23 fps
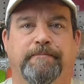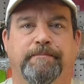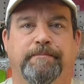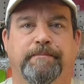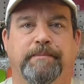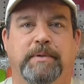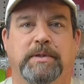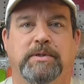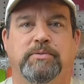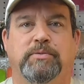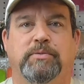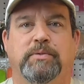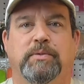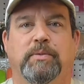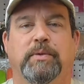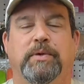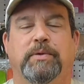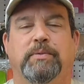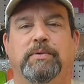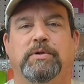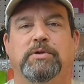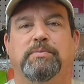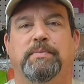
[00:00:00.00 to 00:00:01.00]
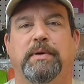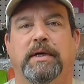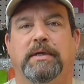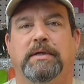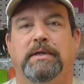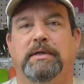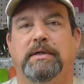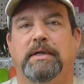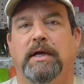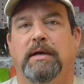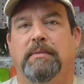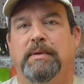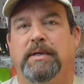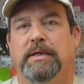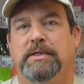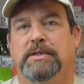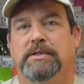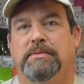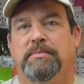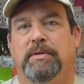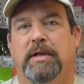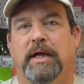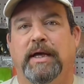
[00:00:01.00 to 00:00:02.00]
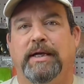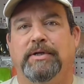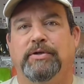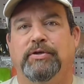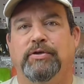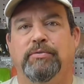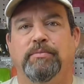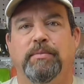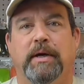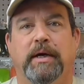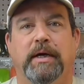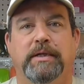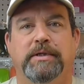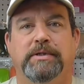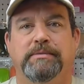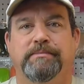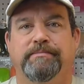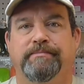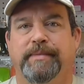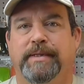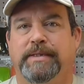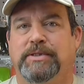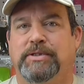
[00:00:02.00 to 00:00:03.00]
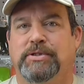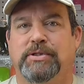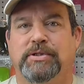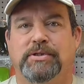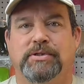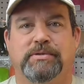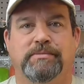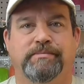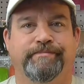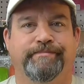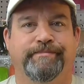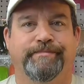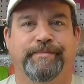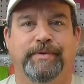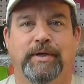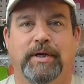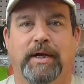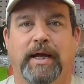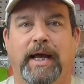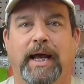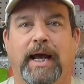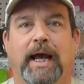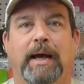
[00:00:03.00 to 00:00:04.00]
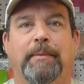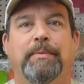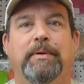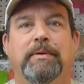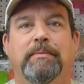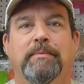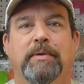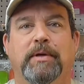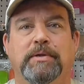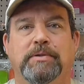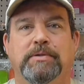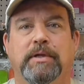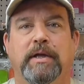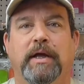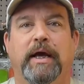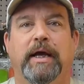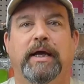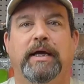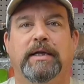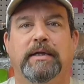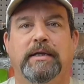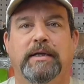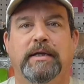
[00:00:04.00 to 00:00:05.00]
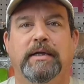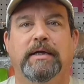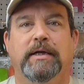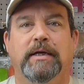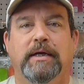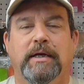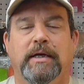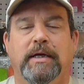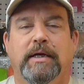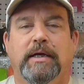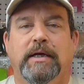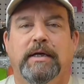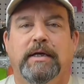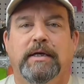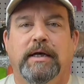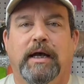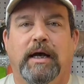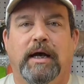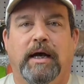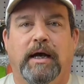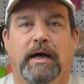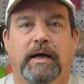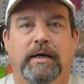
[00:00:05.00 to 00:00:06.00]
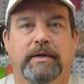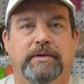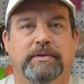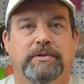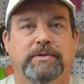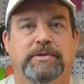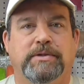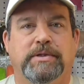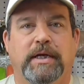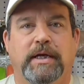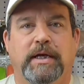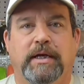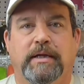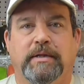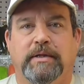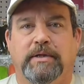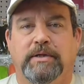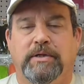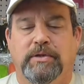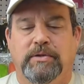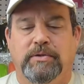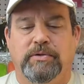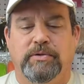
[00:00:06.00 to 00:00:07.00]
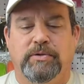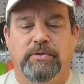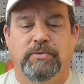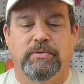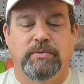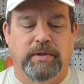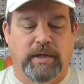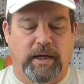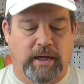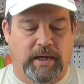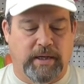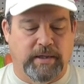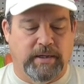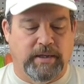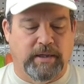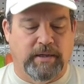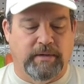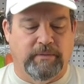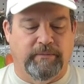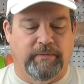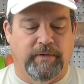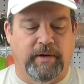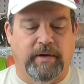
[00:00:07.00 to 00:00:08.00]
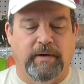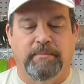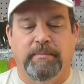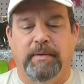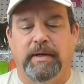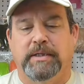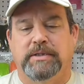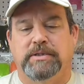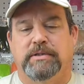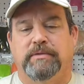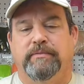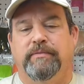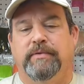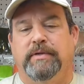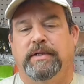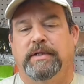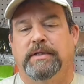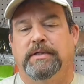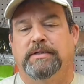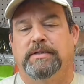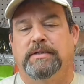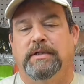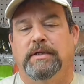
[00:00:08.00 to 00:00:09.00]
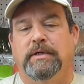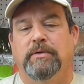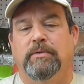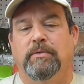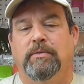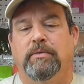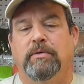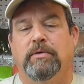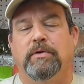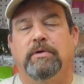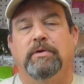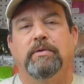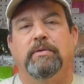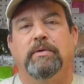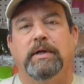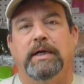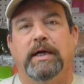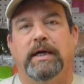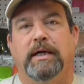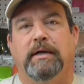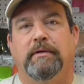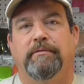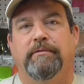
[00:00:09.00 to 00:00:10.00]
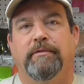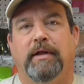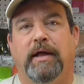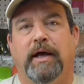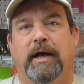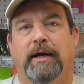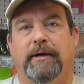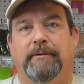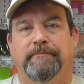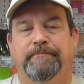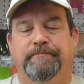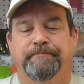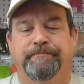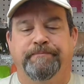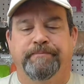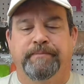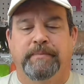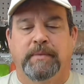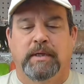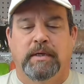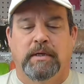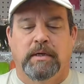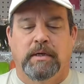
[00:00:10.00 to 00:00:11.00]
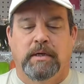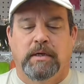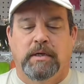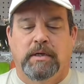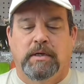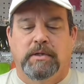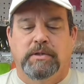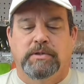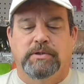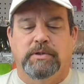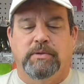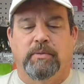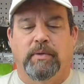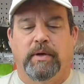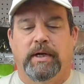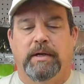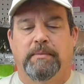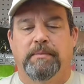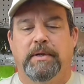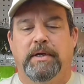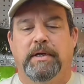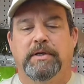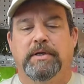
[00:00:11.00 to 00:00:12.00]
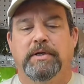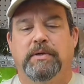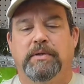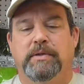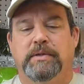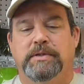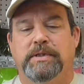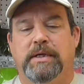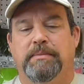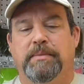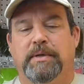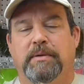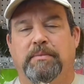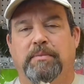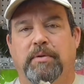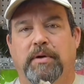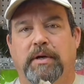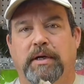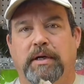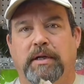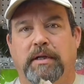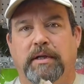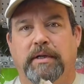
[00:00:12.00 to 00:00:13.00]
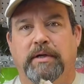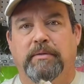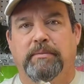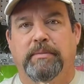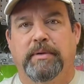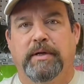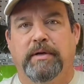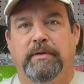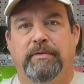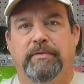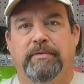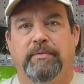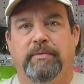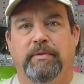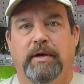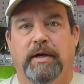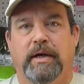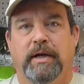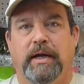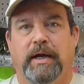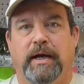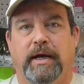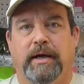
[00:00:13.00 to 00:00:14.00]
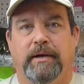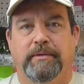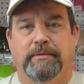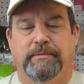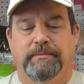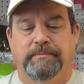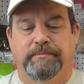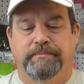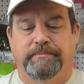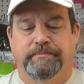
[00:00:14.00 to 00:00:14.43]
with respect to dubbing is applying too much. That's just going to happen most likely. Understand that you do not need very much of this in order to create a fly. So what I'm going to do is I'm going to bring a little bit of thread out.